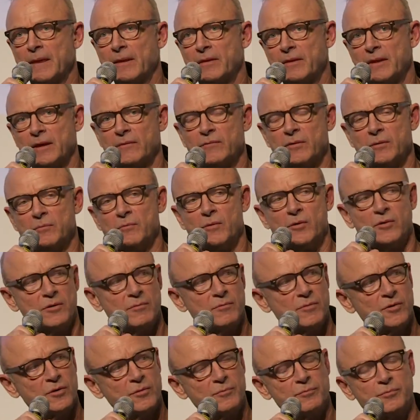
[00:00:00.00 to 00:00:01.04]
they were more and
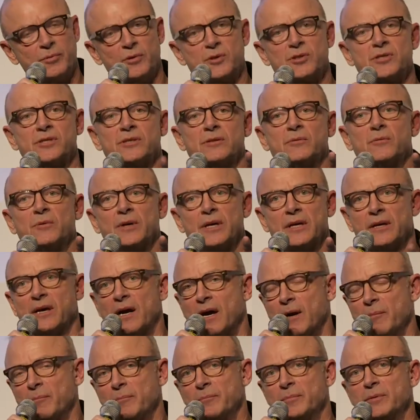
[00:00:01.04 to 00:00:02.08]
more pushed away
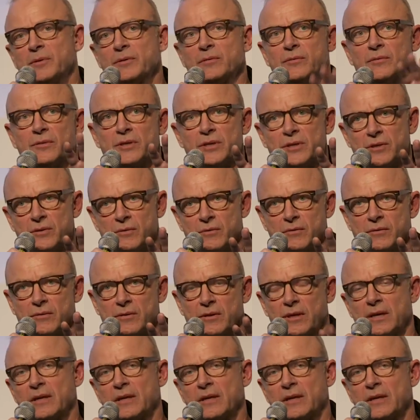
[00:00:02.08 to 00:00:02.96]
up to the north.